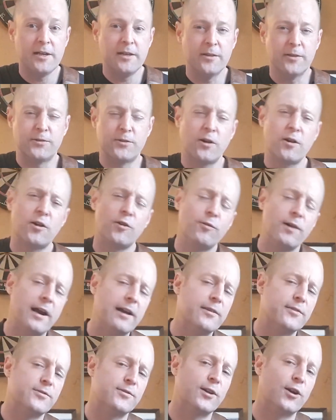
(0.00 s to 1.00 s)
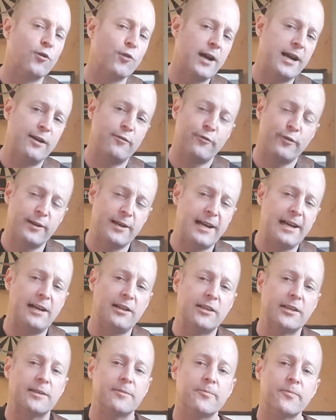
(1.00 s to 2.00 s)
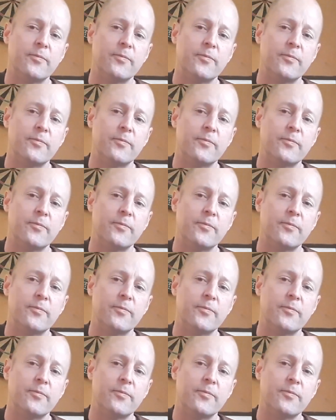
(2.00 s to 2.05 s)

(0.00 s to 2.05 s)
The turnaround is the grand finale.